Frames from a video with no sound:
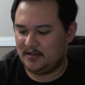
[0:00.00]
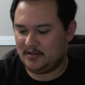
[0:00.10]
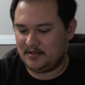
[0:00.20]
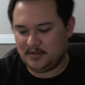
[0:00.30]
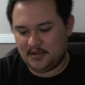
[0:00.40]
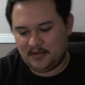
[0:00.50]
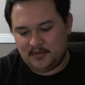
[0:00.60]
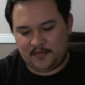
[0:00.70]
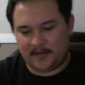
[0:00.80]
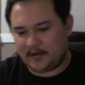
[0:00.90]
We'll we'll
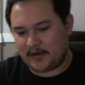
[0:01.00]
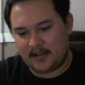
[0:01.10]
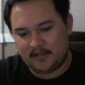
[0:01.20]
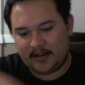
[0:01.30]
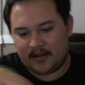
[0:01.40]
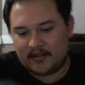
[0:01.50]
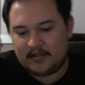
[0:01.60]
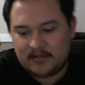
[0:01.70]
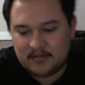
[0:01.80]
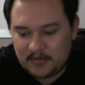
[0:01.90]
figure it out later.
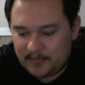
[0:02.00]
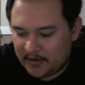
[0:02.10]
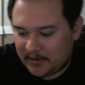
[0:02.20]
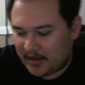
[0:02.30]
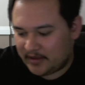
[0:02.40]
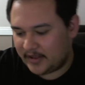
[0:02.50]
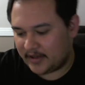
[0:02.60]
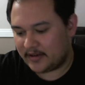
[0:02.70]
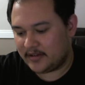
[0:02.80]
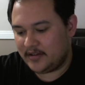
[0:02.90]
We'll figure it out
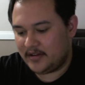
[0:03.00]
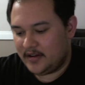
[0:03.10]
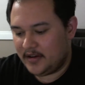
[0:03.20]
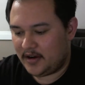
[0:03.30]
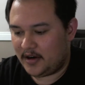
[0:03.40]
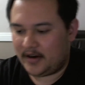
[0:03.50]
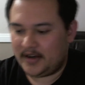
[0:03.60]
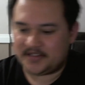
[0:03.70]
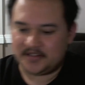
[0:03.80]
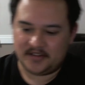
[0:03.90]
later. All
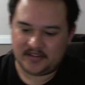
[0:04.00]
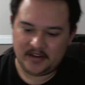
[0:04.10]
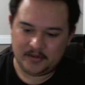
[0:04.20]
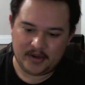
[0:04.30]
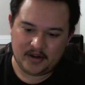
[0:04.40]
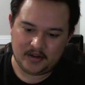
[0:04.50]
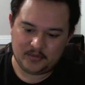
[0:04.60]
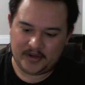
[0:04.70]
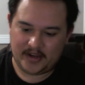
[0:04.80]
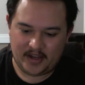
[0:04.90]
right. So continuing on,
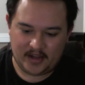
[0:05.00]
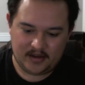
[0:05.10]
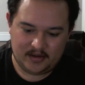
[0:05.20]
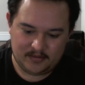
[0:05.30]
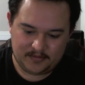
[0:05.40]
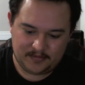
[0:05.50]
we have